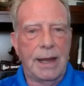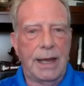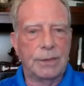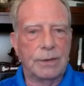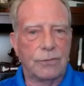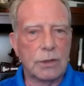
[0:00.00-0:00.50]

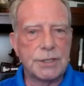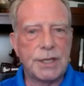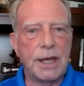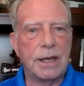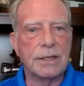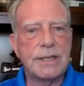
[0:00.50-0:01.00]
And the first
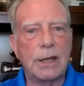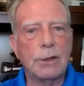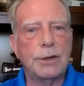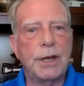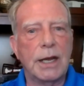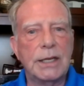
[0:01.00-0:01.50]
thing a
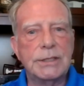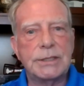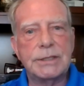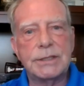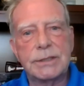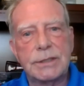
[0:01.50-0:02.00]
sailor
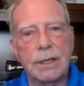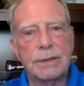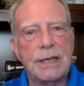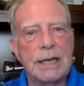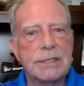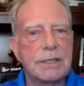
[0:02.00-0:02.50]
does is
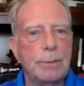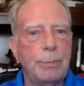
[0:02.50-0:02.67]
tends